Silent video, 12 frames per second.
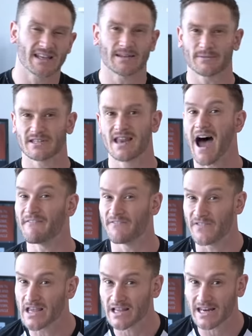days I'm just
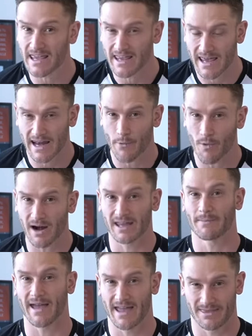not feeling it and I want to
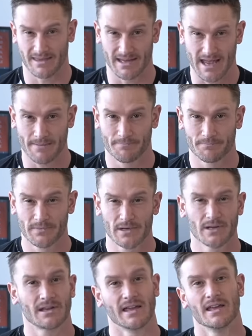get my head in the game.
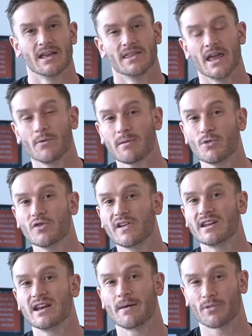Okay, then we move
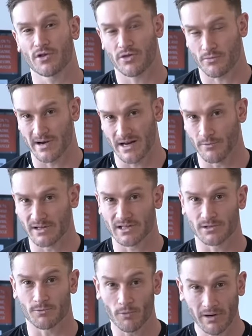into number three, which
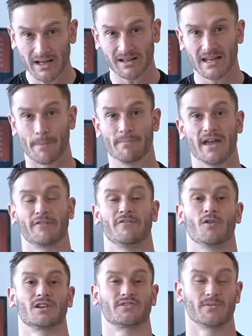is really a big
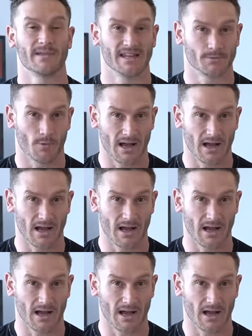focus for me as